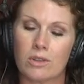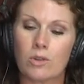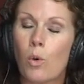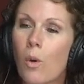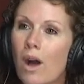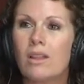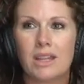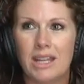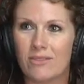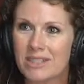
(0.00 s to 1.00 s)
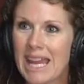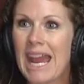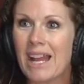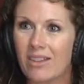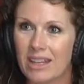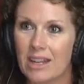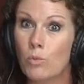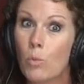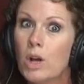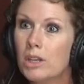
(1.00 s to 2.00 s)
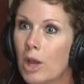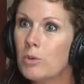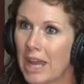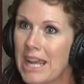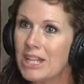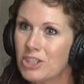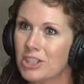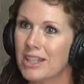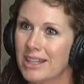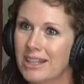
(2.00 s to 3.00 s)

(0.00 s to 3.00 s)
quality of talent in one location.